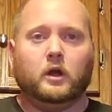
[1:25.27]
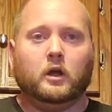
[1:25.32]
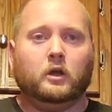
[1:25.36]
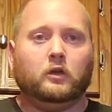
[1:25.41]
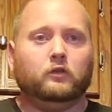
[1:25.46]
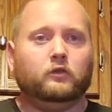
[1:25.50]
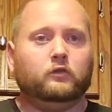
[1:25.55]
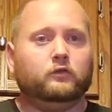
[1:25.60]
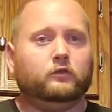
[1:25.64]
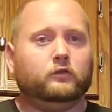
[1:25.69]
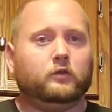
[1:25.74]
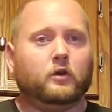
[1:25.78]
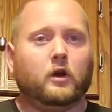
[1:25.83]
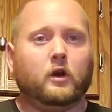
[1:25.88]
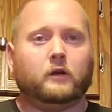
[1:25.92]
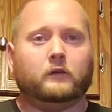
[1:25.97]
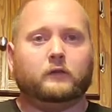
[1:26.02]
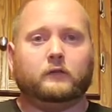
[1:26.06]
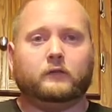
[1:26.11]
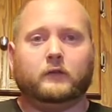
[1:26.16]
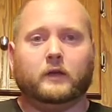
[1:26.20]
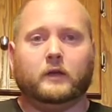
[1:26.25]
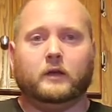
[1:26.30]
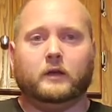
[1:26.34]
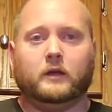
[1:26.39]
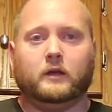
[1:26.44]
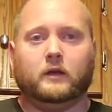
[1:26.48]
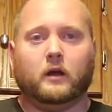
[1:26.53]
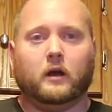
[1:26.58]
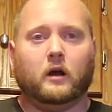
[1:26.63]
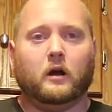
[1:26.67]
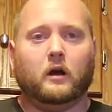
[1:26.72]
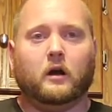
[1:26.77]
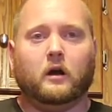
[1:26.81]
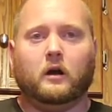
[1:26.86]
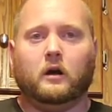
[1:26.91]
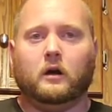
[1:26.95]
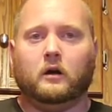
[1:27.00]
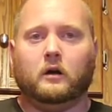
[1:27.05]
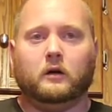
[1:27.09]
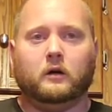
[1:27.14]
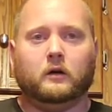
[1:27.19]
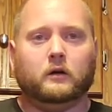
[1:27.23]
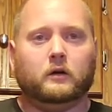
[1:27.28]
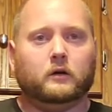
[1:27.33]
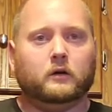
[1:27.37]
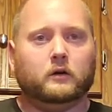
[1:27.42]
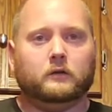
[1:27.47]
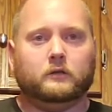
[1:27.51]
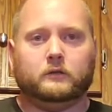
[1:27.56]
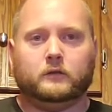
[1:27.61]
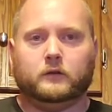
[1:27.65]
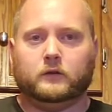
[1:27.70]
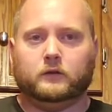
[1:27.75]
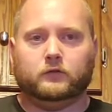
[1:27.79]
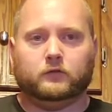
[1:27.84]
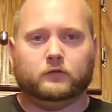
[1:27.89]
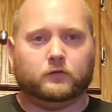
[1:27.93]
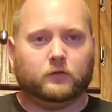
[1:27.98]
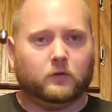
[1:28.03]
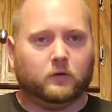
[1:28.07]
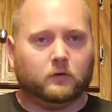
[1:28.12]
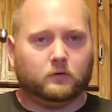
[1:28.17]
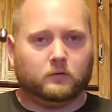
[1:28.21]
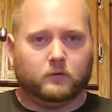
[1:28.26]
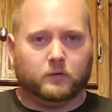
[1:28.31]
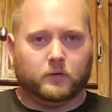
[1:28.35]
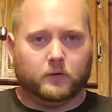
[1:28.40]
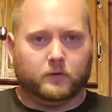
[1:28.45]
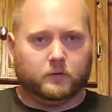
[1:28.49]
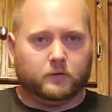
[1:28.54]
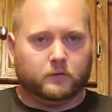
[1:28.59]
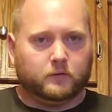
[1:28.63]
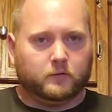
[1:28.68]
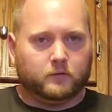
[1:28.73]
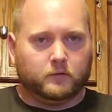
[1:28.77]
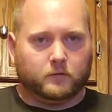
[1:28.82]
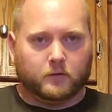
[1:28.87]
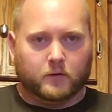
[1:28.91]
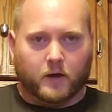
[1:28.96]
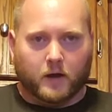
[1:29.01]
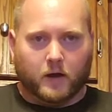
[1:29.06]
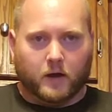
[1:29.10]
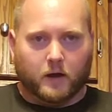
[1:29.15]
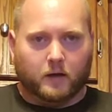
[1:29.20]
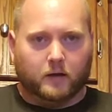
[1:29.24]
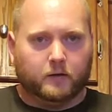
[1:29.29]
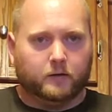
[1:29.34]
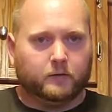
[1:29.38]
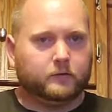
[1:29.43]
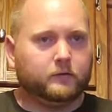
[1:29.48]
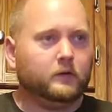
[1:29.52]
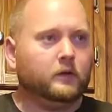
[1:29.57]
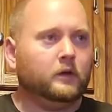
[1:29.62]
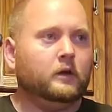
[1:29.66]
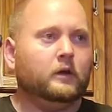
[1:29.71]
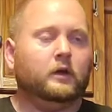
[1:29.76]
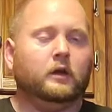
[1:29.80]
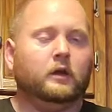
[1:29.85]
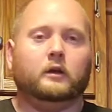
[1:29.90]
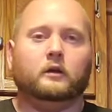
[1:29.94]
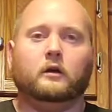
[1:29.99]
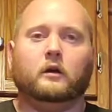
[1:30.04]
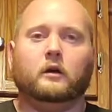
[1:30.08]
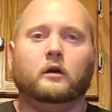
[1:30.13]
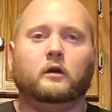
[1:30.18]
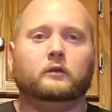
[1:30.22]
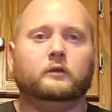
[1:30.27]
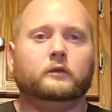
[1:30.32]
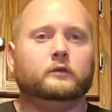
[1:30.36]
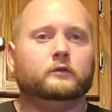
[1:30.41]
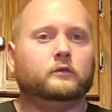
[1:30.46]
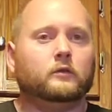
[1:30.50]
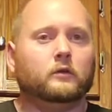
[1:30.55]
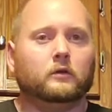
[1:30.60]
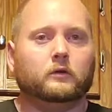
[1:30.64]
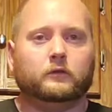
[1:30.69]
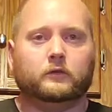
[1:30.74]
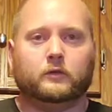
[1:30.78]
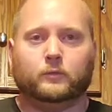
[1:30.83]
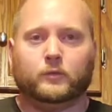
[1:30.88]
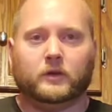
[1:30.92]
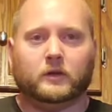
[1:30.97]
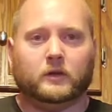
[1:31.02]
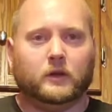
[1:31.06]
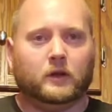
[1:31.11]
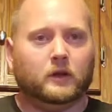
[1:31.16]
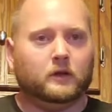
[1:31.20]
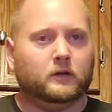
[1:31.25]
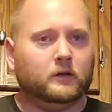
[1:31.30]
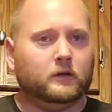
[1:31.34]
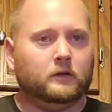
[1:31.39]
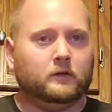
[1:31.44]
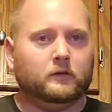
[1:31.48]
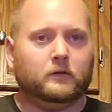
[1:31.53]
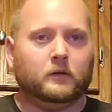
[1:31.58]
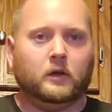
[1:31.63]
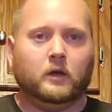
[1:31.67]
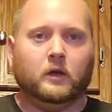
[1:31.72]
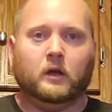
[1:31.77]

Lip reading: you start seeing all these shirtless guys and all these girls in bikinis,